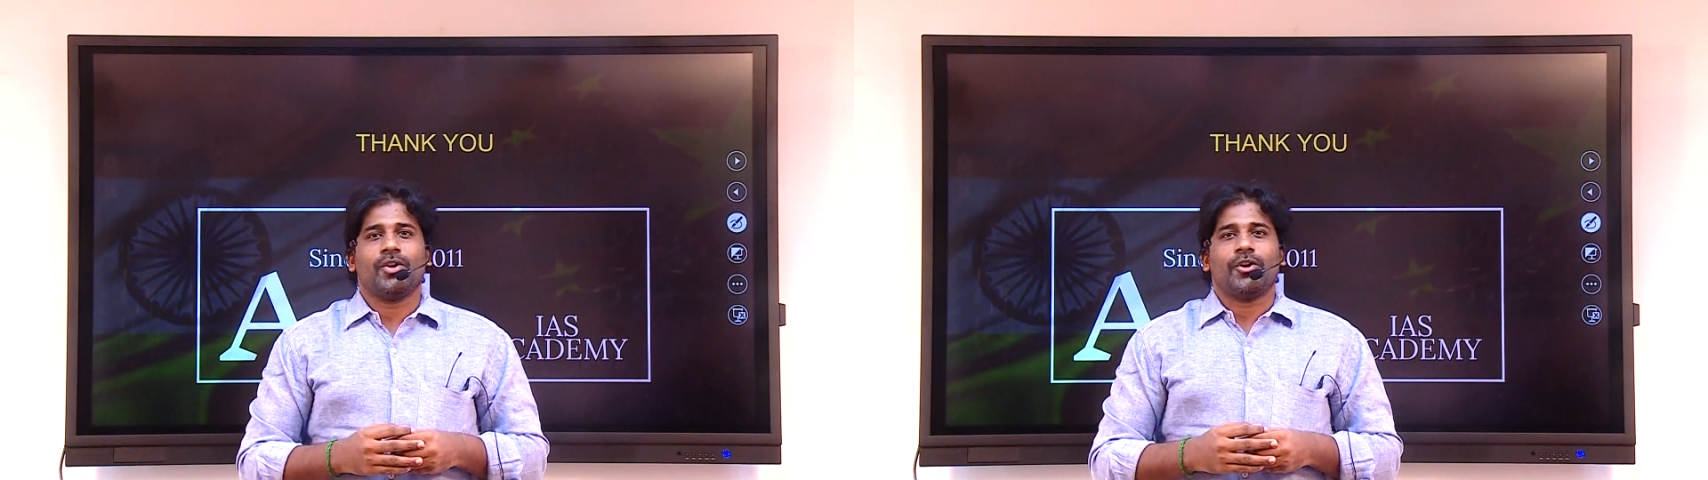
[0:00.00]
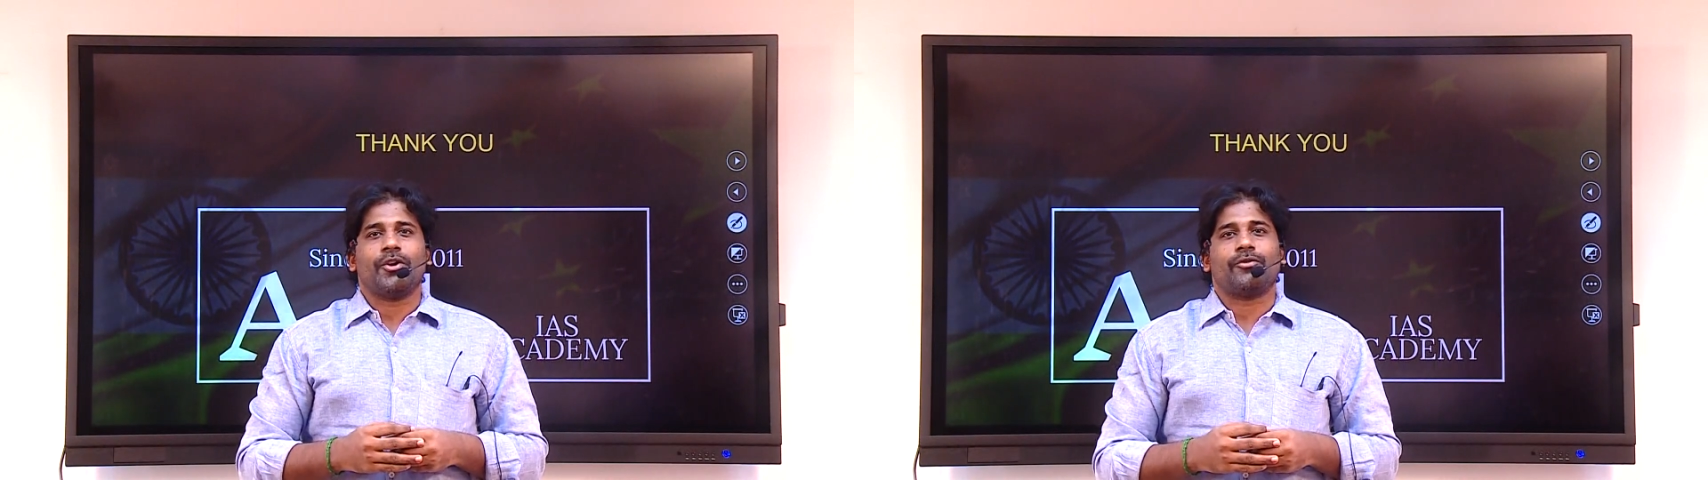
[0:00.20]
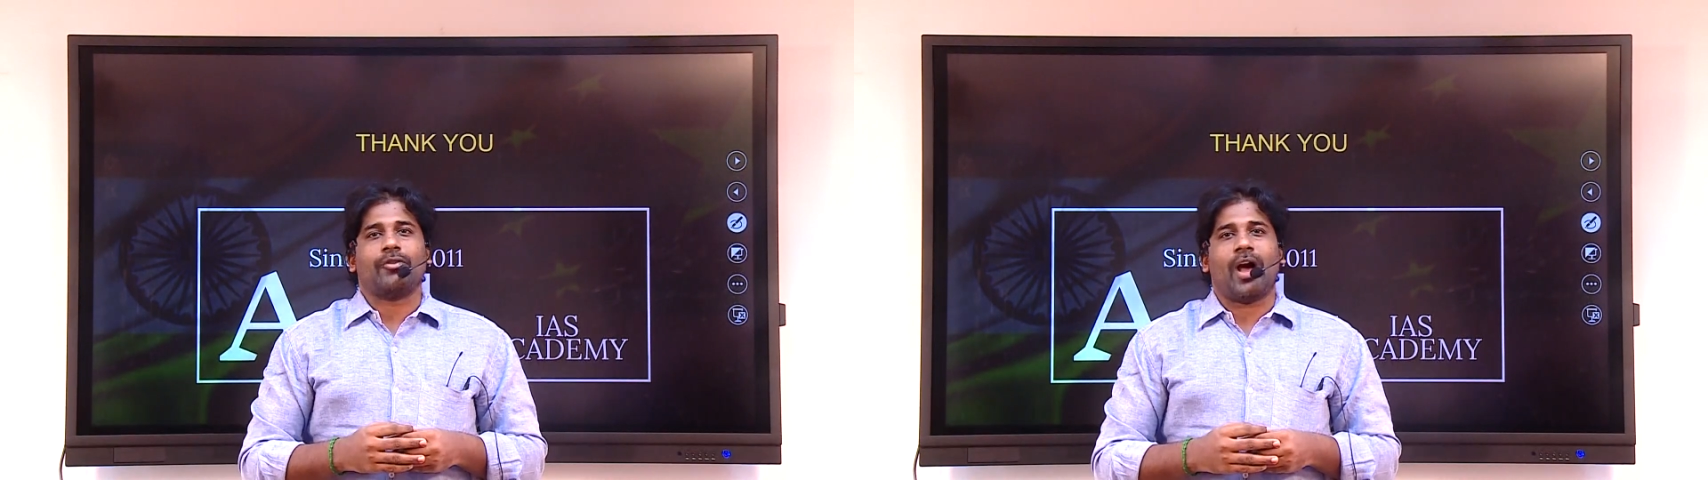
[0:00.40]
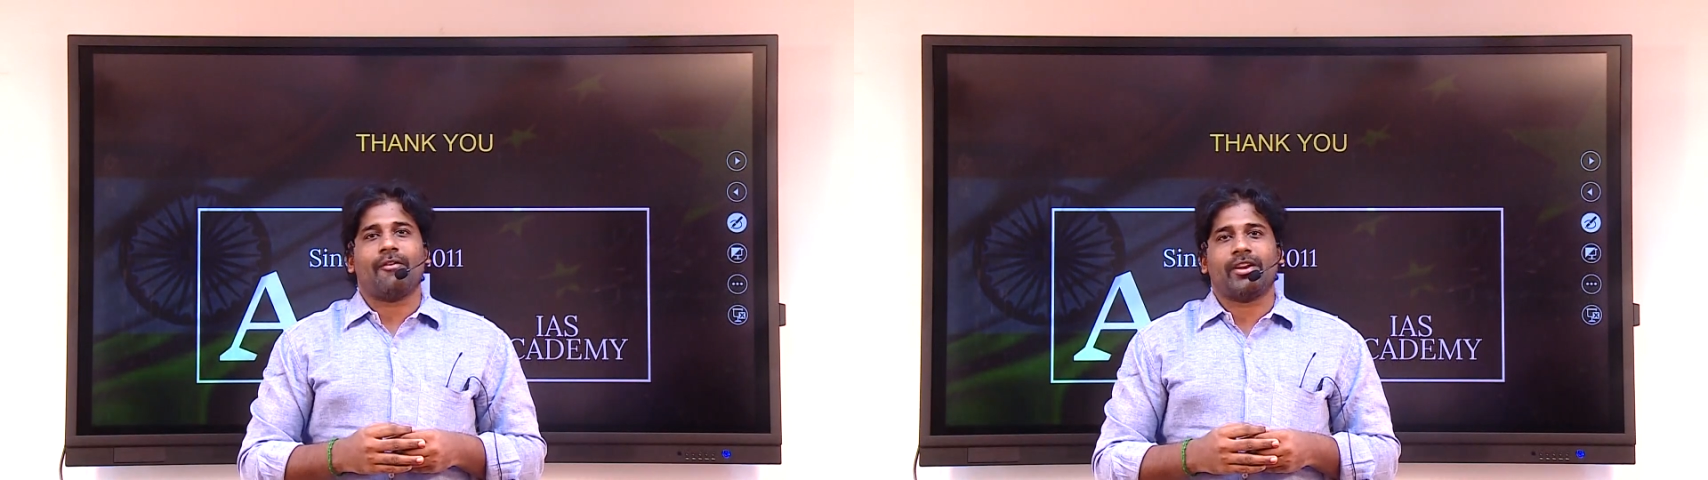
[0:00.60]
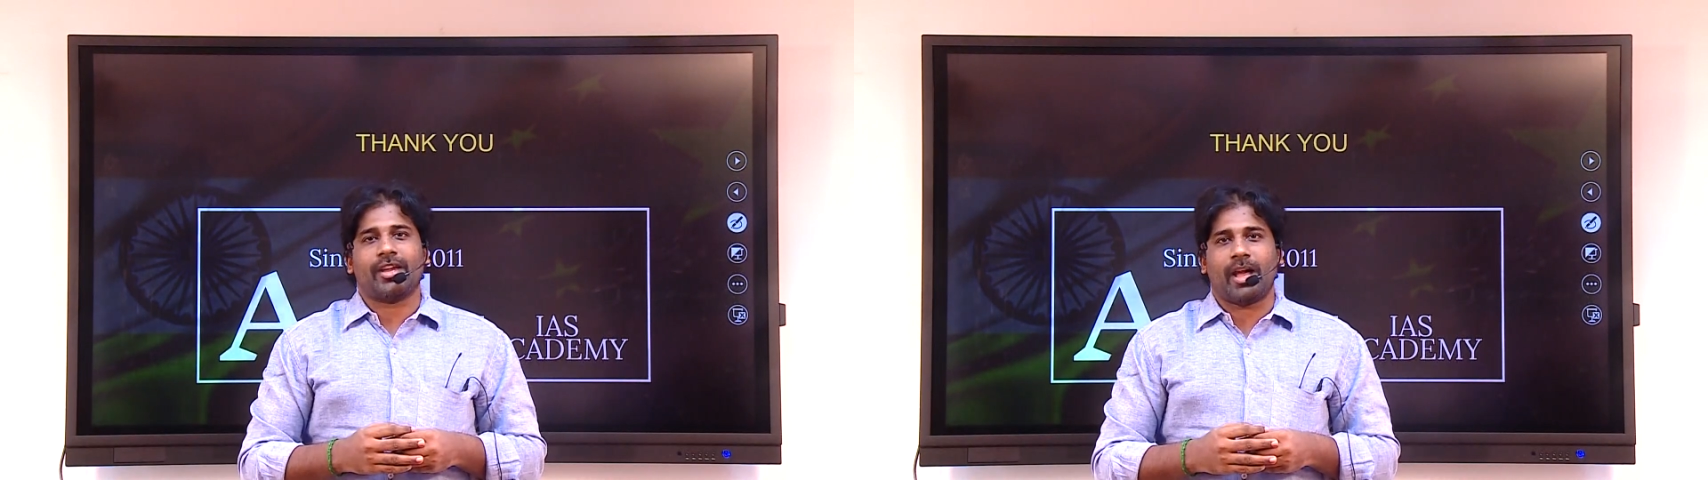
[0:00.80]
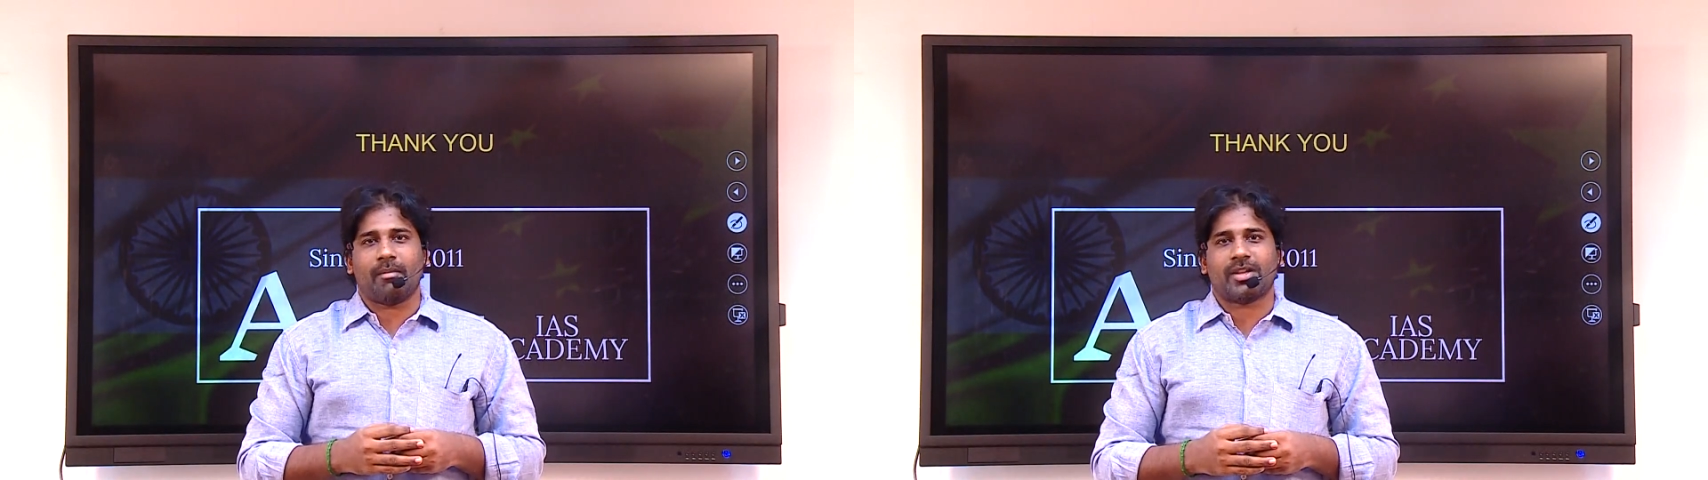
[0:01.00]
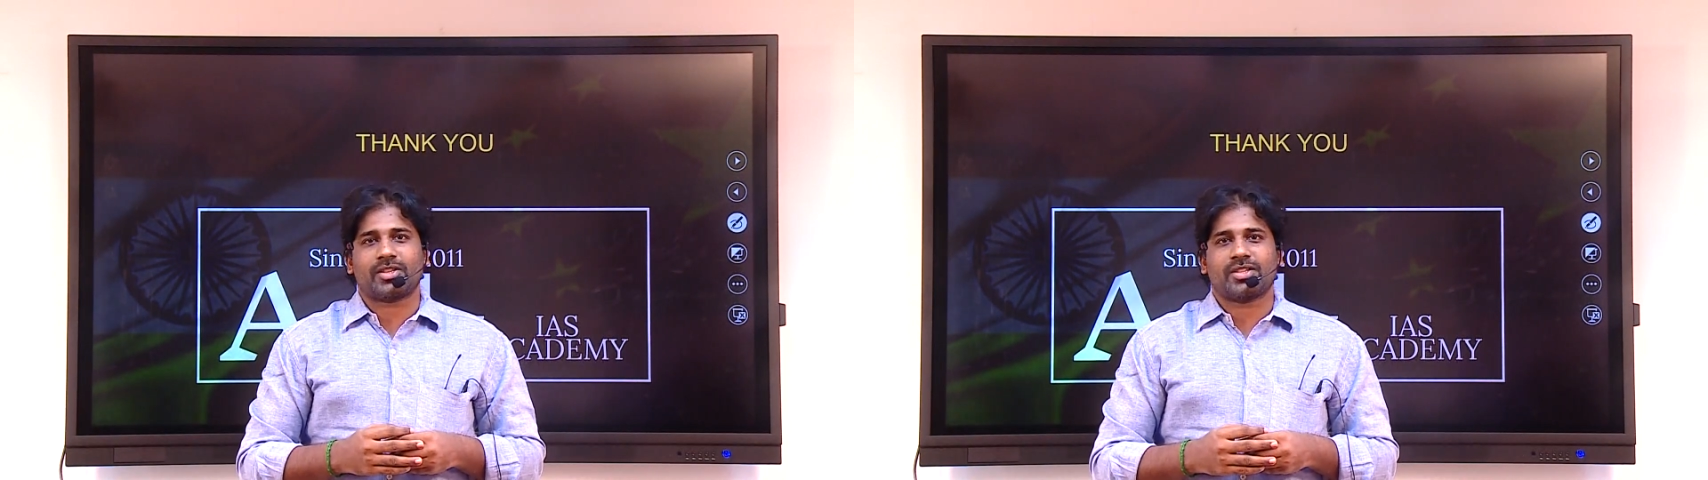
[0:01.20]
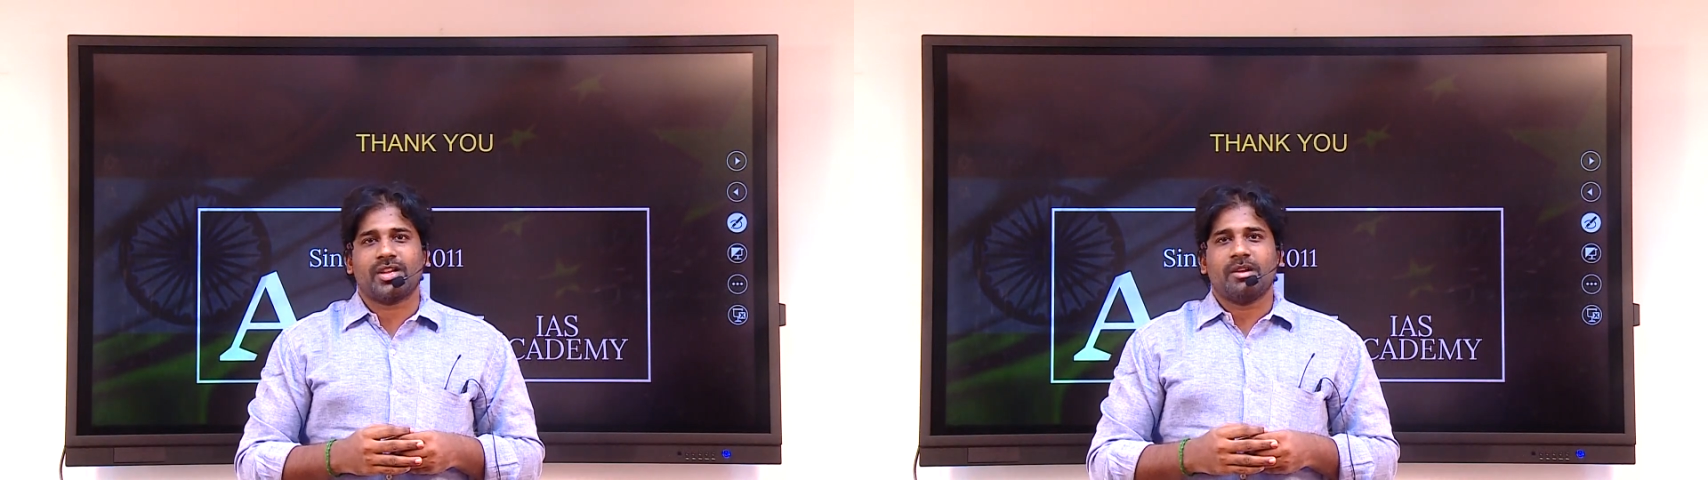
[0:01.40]
If you have any
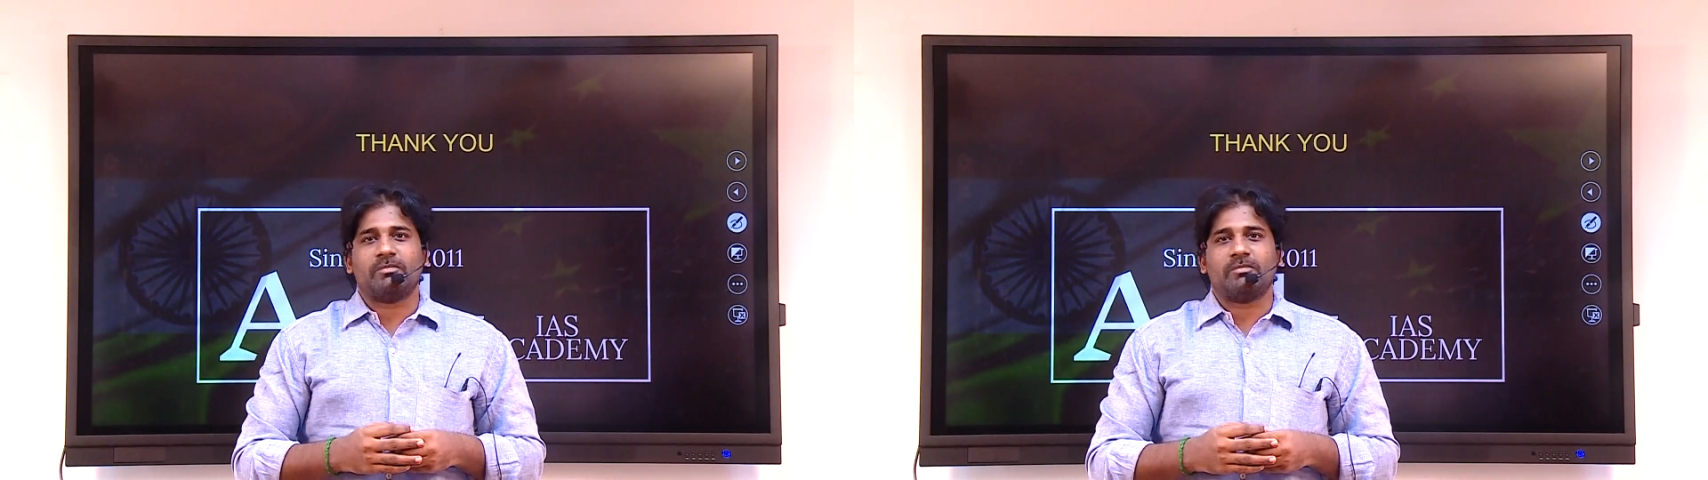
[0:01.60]
comments,